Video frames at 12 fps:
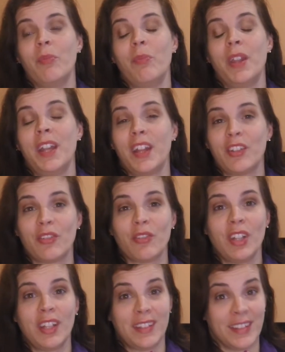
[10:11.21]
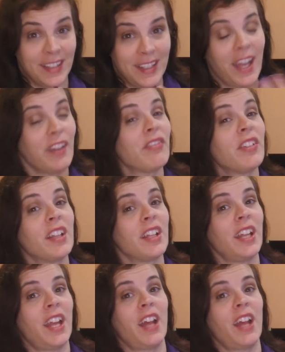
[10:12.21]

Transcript: Pedestrians definitely